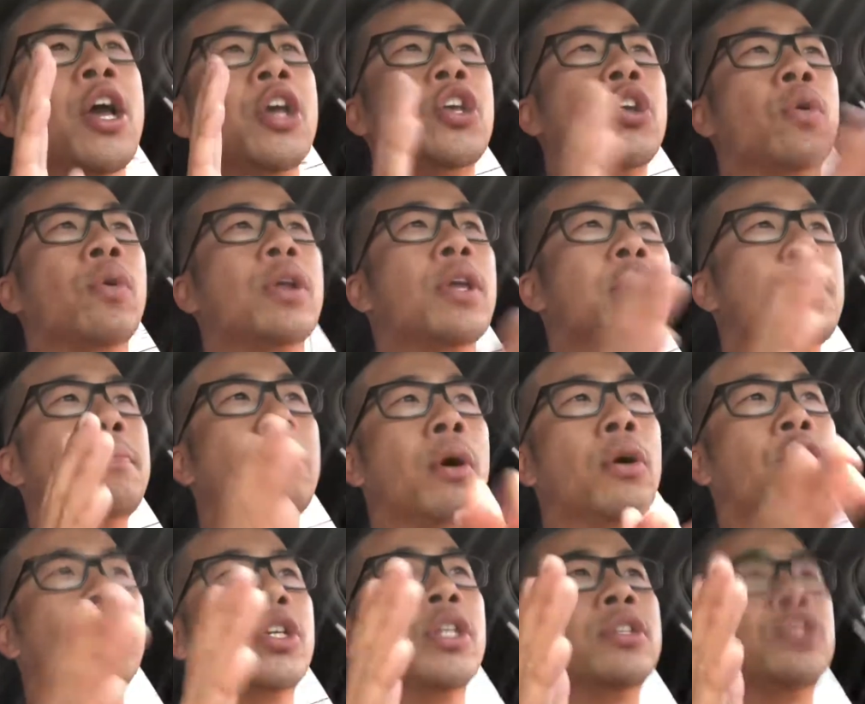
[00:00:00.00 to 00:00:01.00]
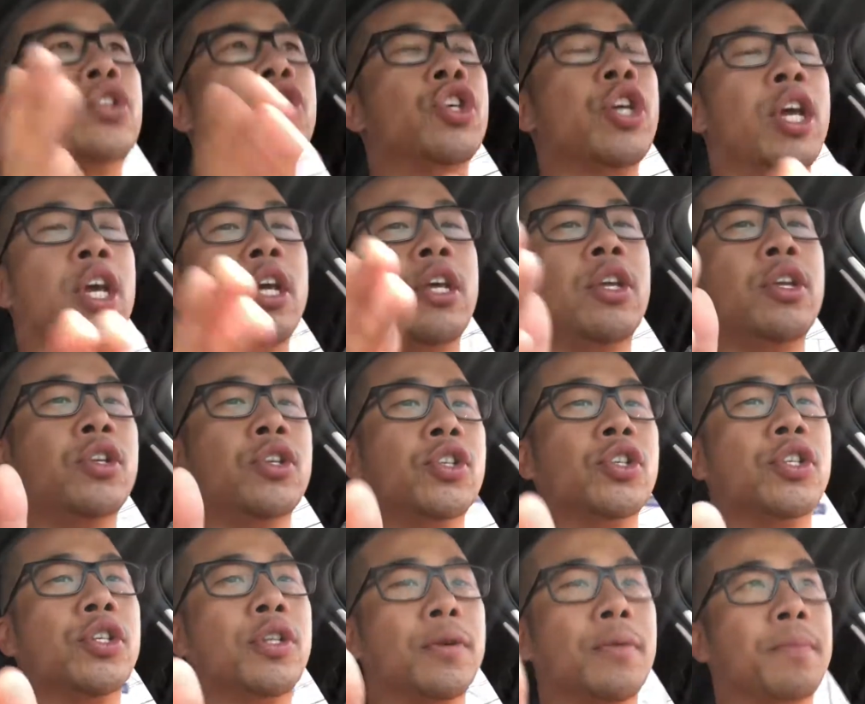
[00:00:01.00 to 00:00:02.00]
Your emotions
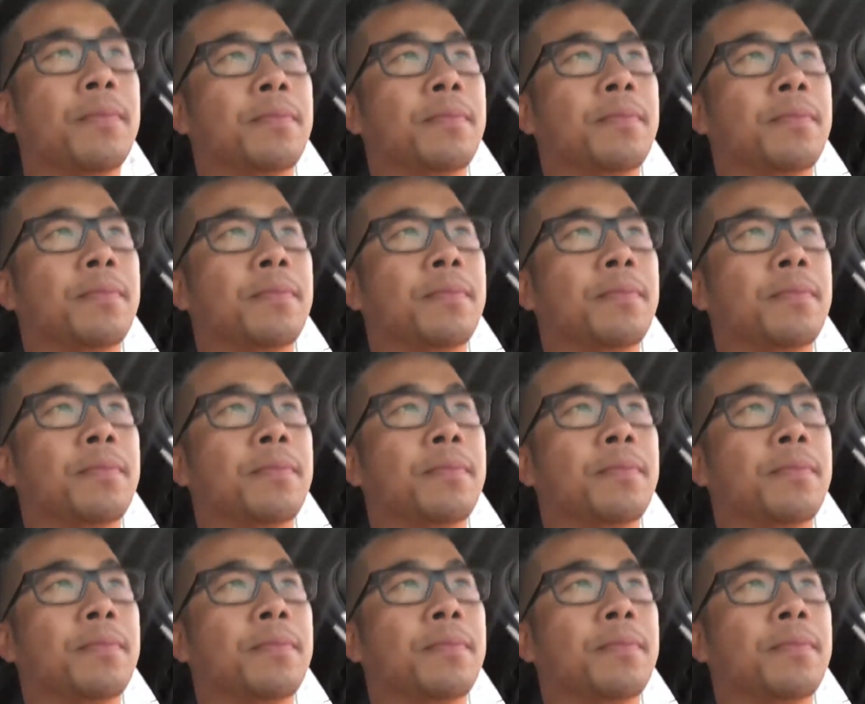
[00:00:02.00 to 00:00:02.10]
change.